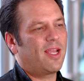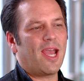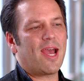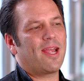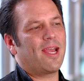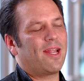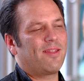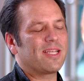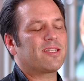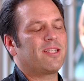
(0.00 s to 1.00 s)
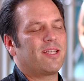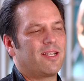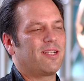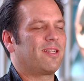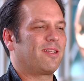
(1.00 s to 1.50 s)
And this,
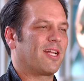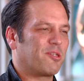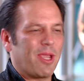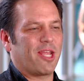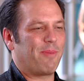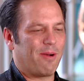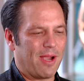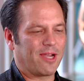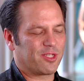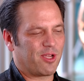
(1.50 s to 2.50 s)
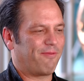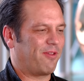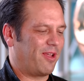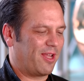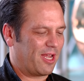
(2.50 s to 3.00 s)
not to make it about
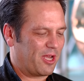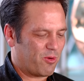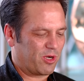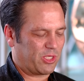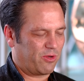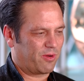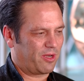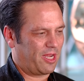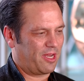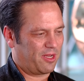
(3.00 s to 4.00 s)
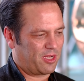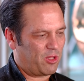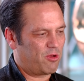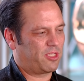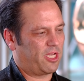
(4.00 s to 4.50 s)
Microsoft, I know we're, we're getting
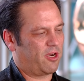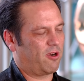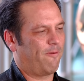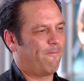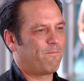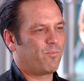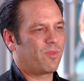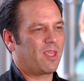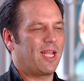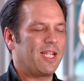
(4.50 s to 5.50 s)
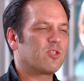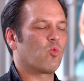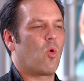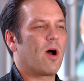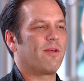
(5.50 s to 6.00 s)
close here, it is
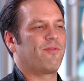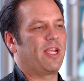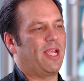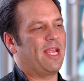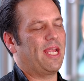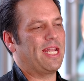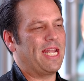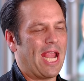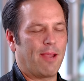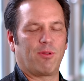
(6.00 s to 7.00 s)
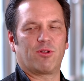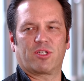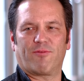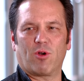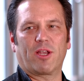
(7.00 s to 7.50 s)
one of the
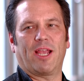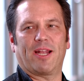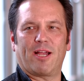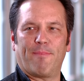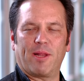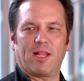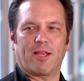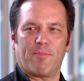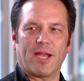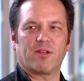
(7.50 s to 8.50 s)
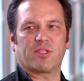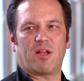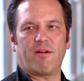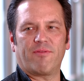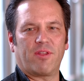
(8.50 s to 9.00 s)
enablers of working at a company like
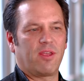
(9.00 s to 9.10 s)
Microsoft.